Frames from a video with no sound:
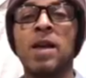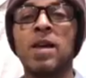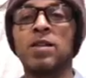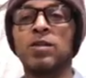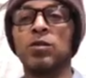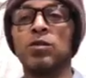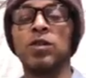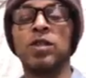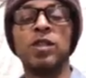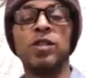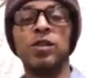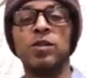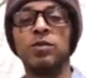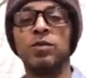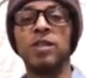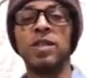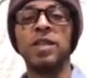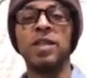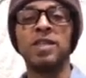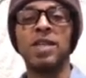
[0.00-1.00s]
So you can
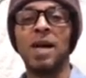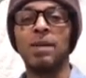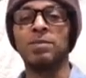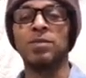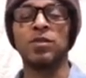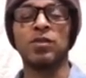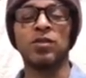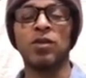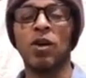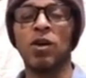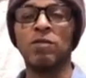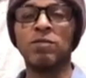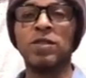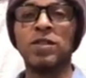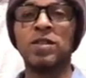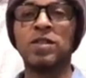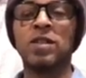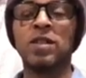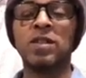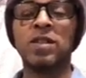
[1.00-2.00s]
use any types of
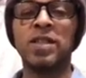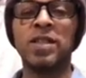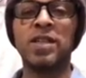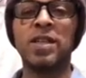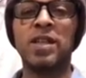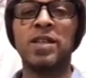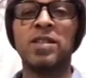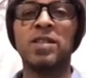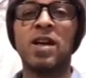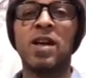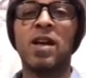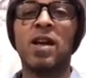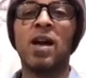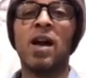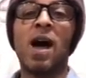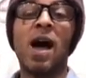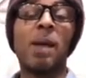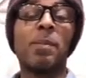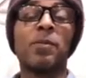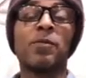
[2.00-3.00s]
solvents to clean this.
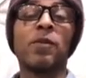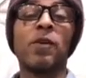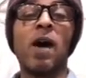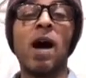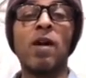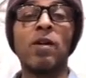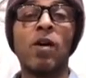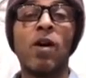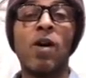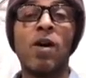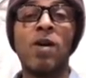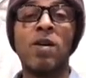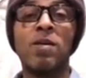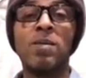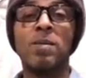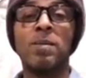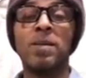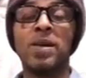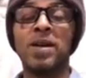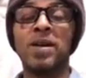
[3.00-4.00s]
I prefer alcohol
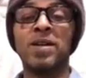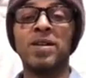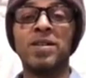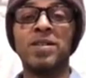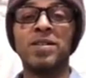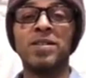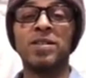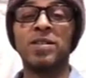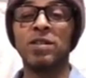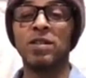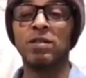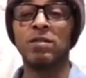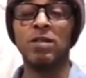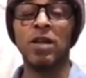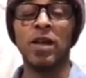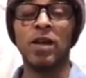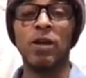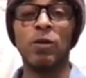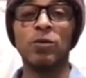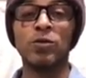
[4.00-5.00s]
because
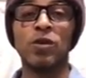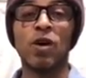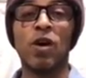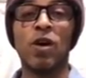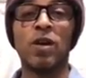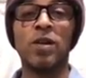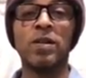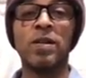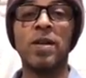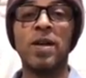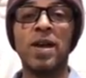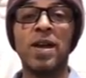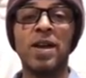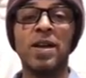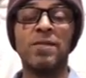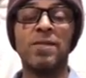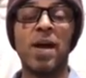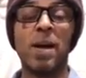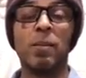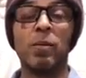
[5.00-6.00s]
it goes on, it
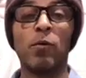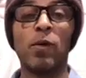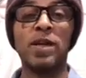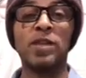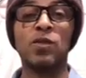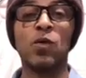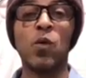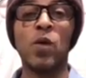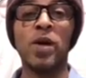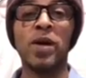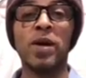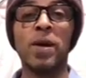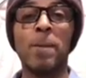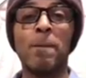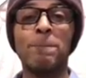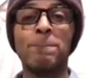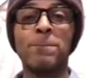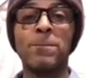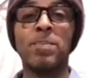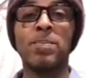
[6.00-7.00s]
evaporates quick,
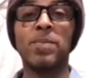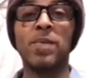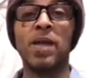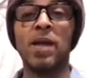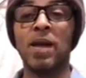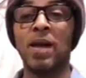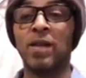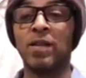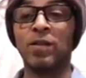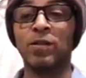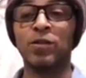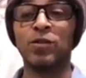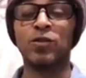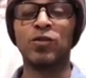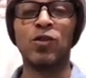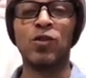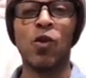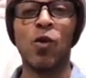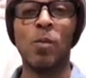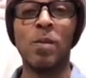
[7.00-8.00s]
and there's
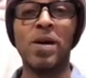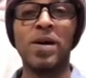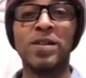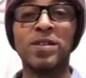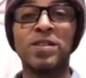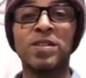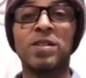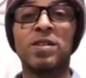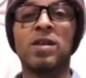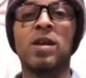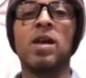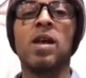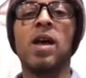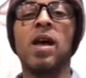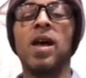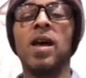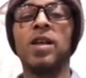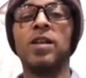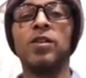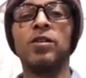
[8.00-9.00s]
no mess.
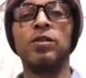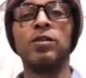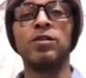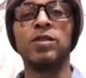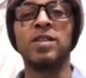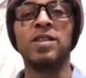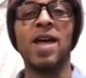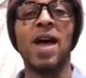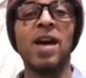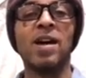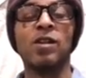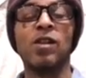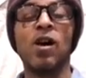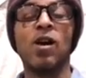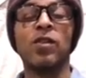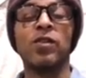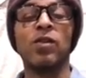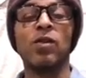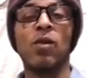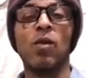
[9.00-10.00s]
And you use a tack
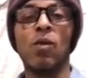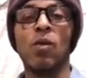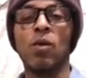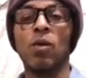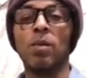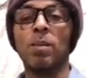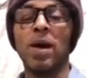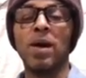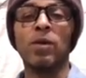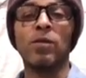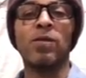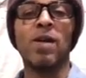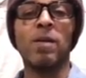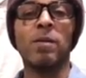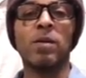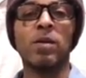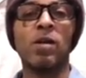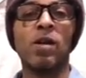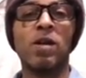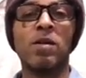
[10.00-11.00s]
cloth or
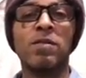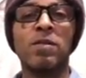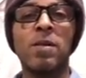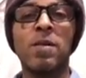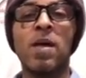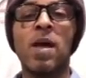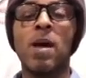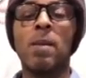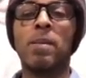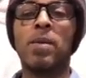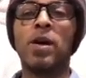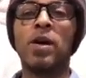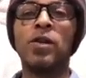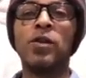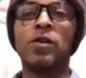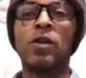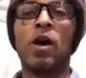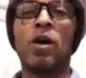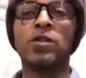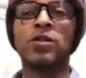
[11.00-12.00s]
microfiber cloth. But you
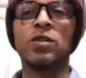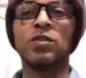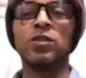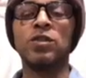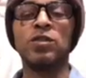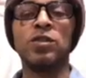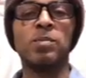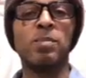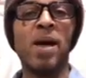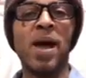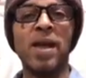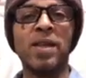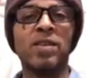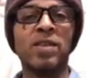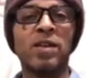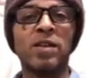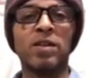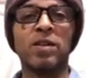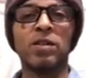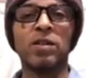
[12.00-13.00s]
can also use paint
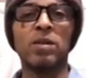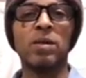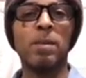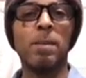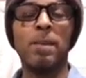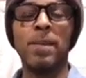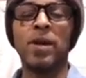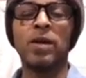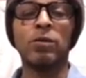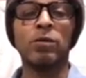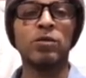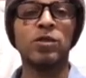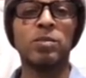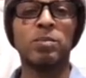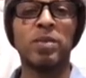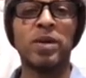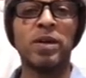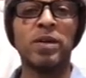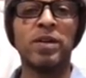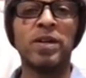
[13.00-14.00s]
thinner, mineral
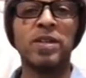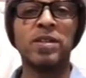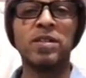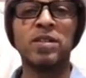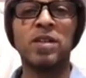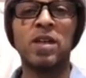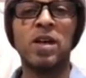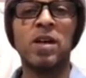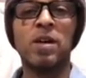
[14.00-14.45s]
spirits,